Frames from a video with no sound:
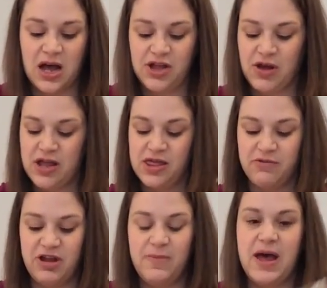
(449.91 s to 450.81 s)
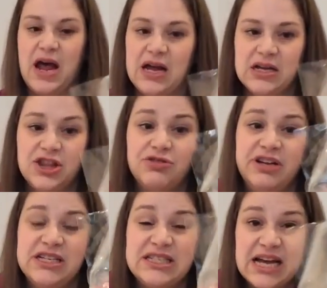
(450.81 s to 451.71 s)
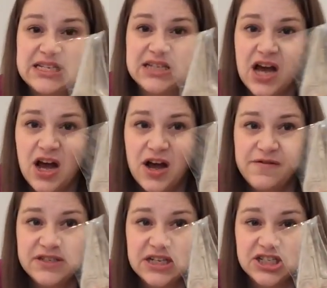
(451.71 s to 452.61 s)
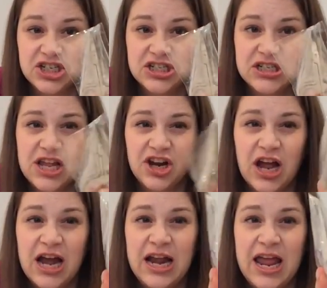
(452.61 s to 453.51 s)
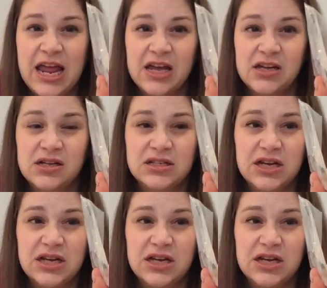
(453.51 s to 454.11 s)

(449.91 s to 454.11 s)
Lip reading: You get 3 sets of scissors, and they're kind of angled.